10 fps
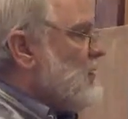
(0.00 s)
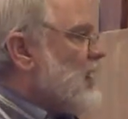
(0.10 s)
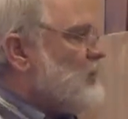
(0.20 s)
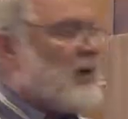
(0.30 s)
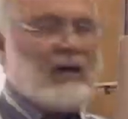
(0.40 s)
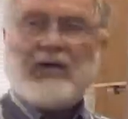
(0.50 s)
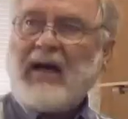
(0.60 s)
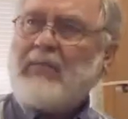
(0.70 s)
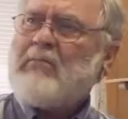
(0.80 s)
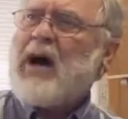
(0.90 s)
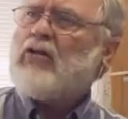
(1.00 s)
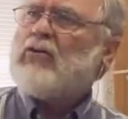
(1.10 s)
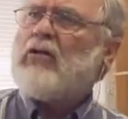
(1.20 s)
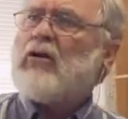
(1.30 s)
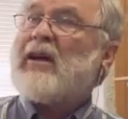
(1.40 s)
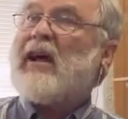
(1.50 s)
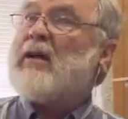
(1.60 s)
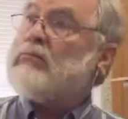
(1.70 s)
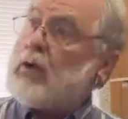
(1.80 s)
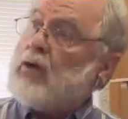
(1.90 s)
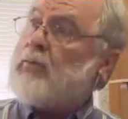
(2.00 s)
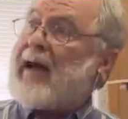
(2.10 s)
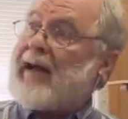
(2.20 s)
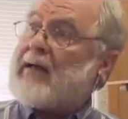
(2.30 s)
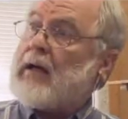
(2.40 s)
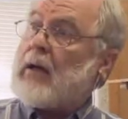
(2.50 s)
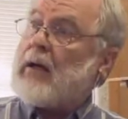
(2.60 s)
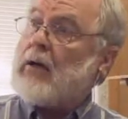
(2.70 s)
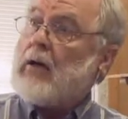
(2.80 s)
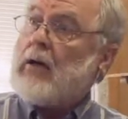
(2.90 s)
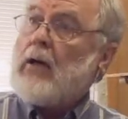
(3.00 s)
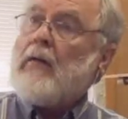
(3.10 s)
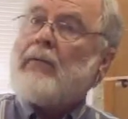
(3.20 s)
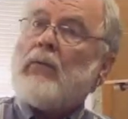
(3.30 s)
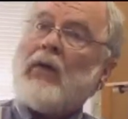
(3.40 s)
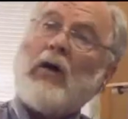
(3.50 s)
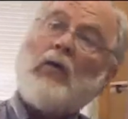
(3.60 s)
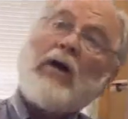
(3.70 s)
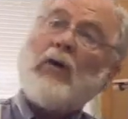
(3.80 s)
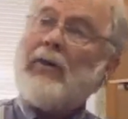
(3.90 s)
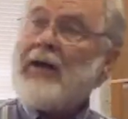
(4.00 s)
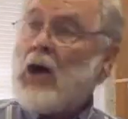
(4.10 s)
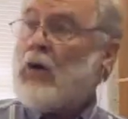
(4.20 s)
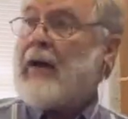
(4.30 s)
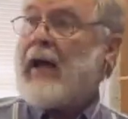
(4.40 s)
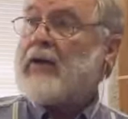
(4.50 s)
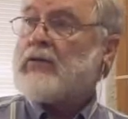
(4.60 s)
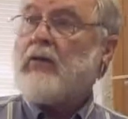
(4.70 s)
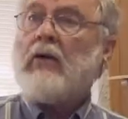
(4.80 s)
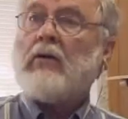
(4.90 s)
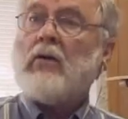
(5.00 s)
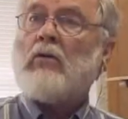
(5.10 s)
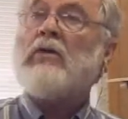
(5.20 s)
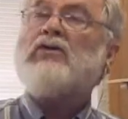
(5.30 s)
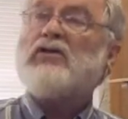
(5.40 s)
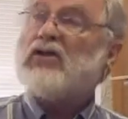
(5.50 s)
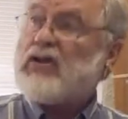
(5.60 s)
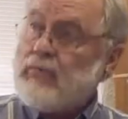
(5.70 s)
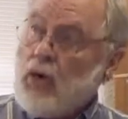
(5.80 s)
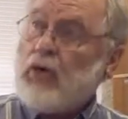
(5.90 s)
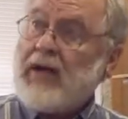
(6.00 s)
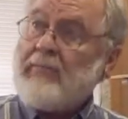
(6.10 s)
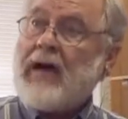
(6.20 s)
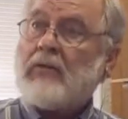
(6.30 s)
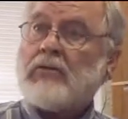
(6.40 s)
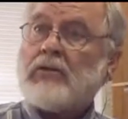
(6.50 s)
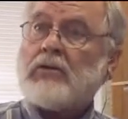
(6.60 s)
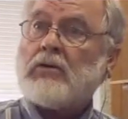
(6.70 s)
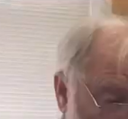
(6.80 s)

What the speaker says: that makes that mountain look kind of blue back there. Well, what are we known as? We are known as the Smoky Mountains.